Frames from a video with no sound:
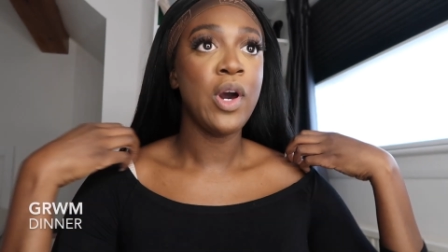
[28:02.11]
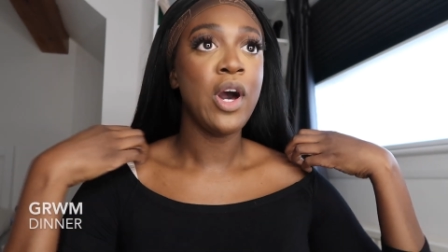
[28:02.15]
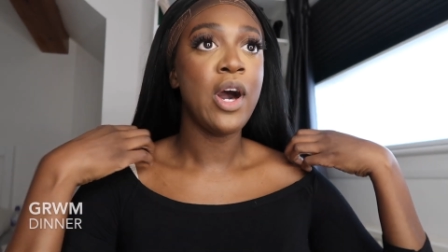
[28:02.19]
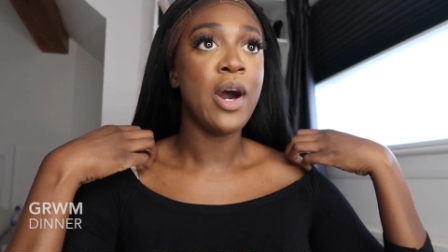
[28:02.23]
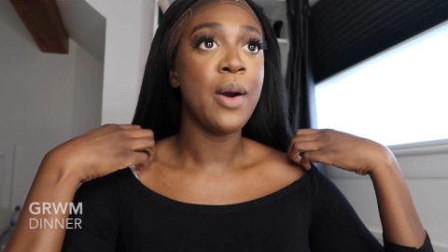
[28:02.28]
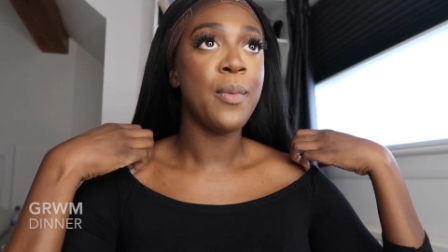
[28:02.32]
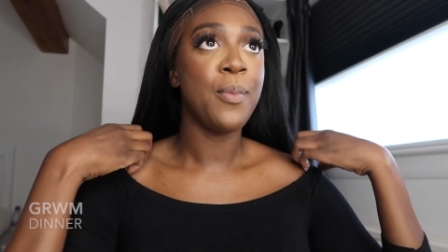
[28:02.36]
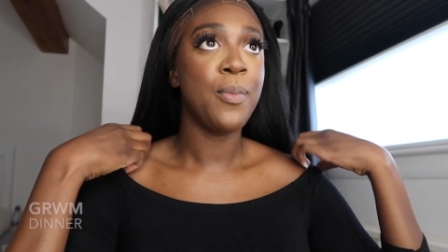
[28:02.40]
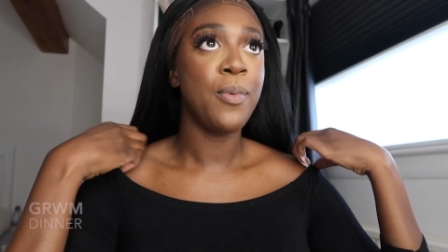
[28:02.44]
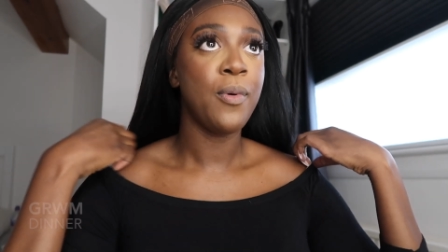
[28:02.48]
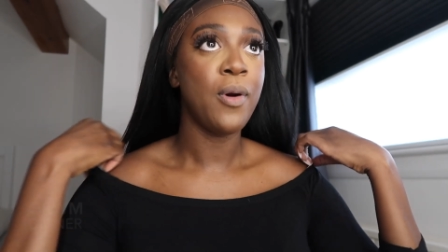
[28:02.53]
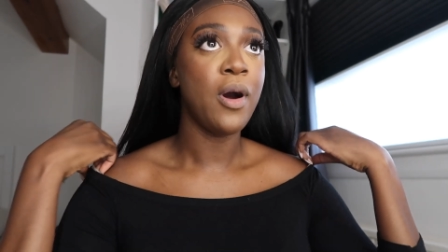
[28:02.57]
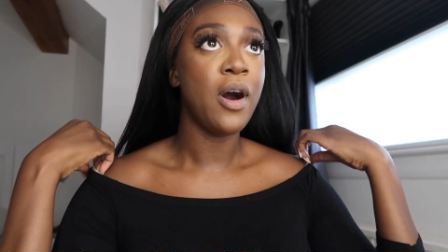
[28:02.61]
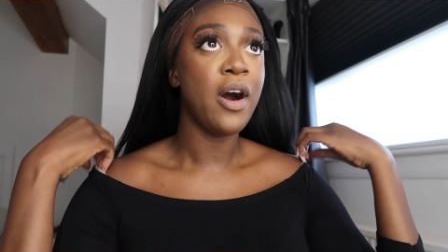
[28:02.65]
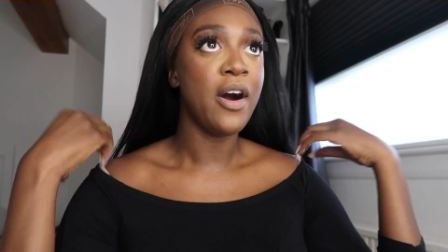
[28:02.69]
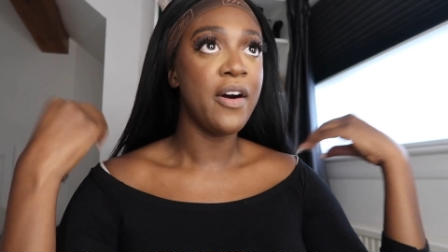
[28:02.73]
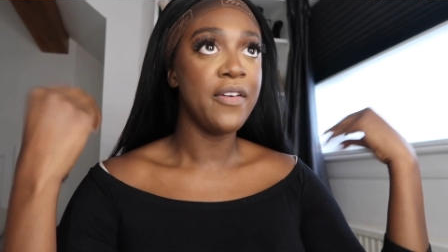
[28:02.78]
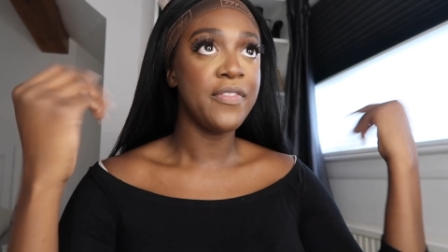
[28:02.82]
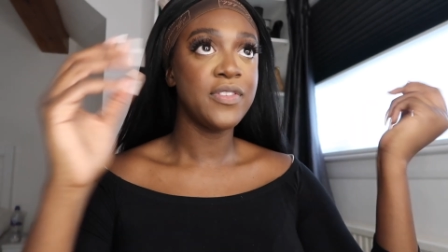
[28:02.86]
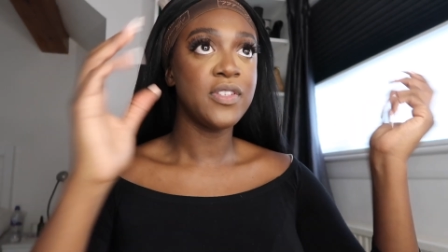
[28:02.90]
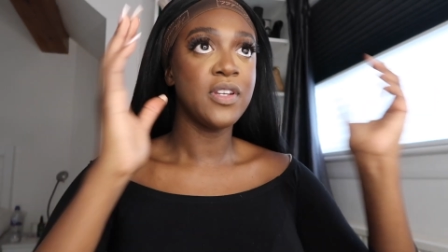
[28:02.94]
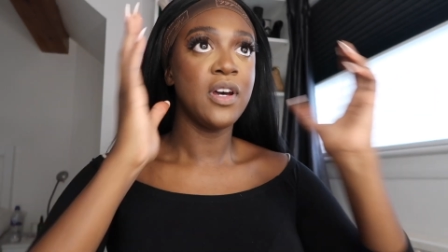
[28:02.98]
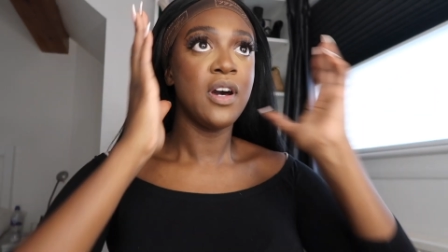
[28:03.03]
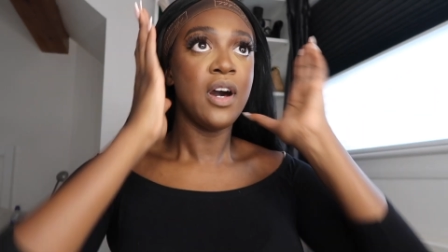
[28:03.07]
up
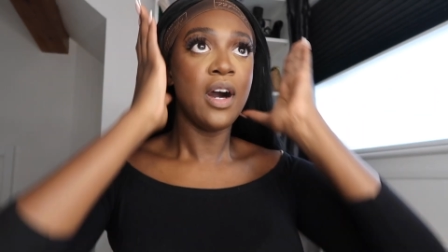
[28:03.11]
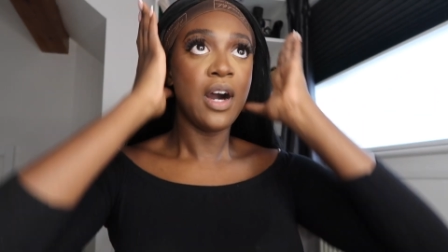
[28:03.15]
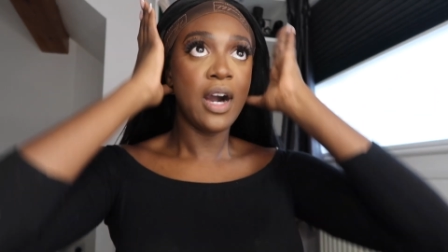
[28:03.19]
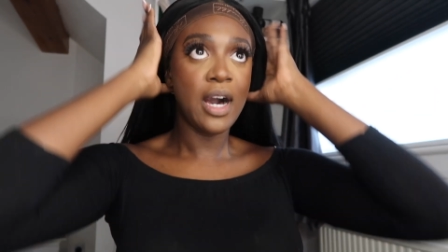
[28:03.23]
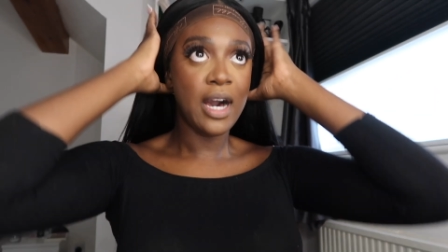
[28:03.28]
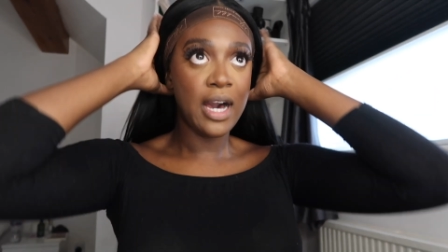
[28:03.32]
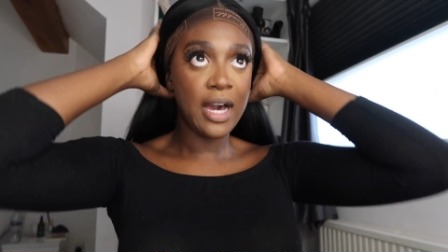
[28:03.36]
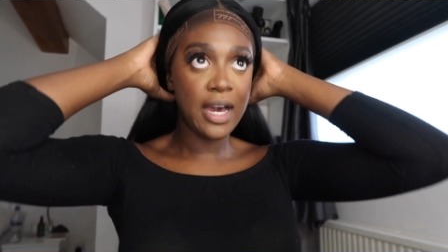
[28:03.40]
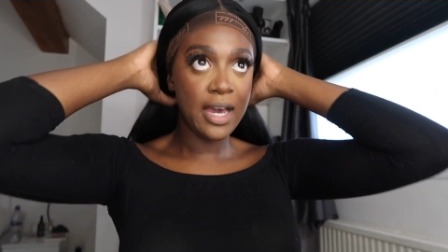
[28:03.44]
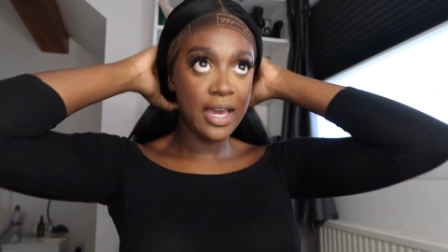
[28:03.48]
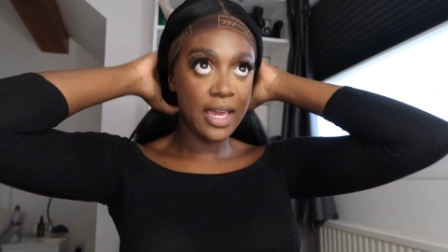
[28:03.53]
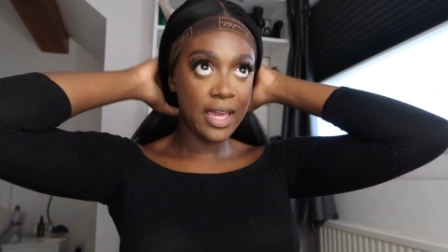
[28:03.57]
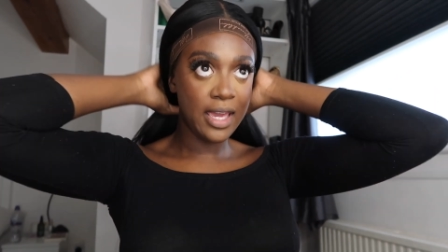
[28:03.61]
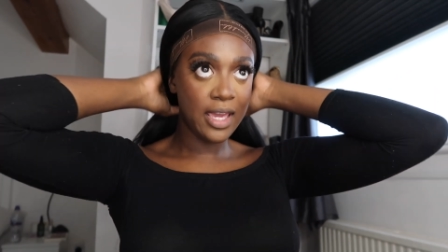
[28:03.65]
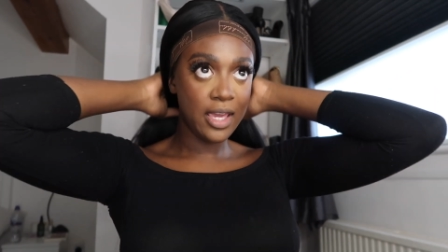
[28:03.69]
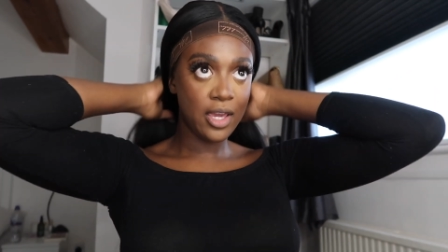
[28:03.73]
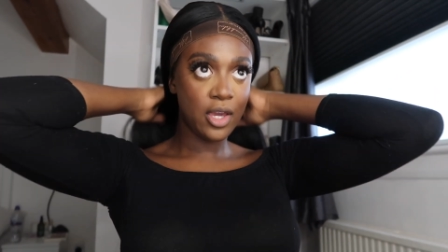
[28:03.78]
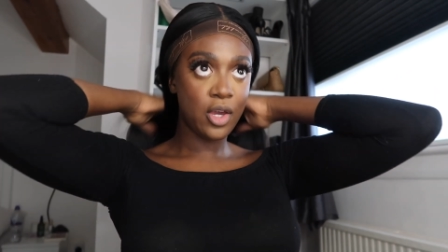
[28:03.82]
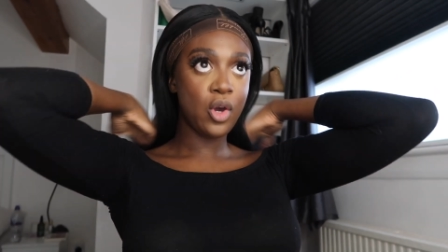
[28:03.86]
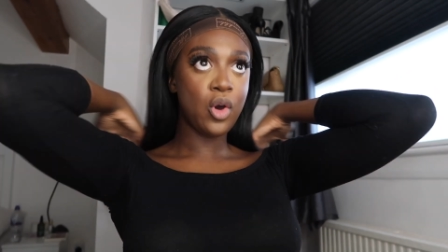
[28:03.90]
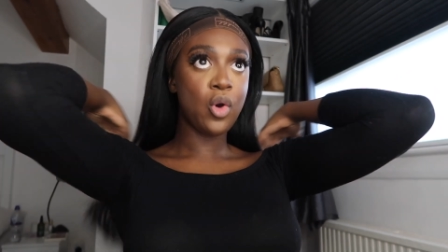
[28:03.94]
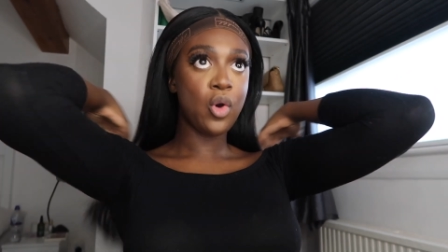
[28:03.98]
after I